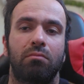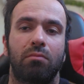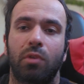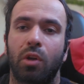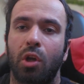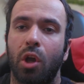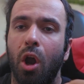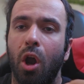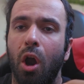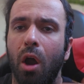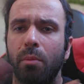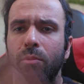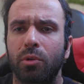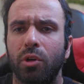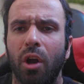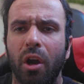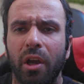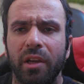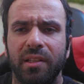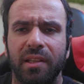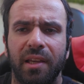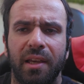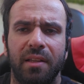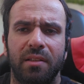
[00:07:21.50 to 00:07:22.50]
come
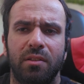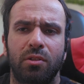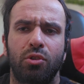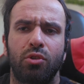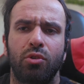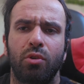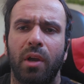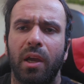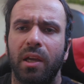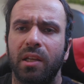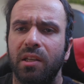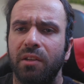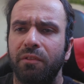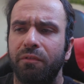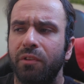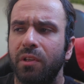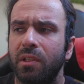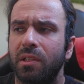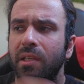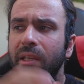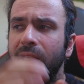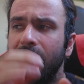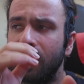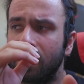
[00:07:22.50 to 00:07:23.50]
right at you, and if
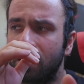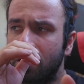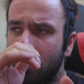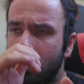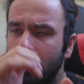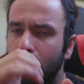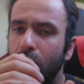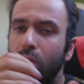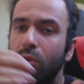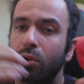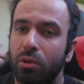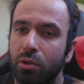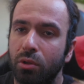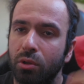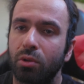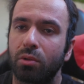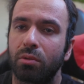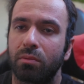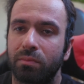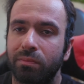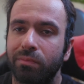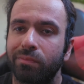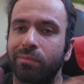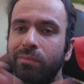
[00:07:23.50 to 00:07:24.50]
it hits you,
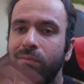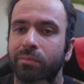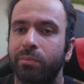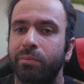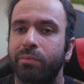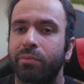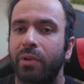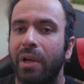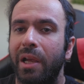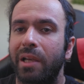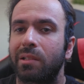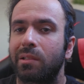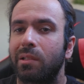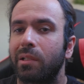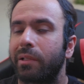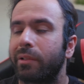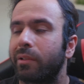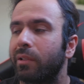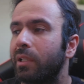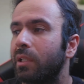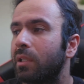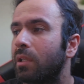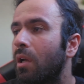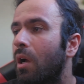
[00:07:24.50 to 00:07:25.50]
you'll
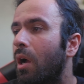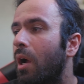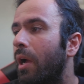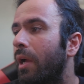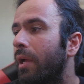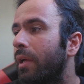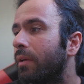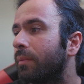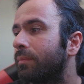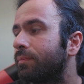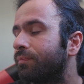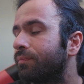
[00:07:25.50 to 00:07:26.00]
practically die.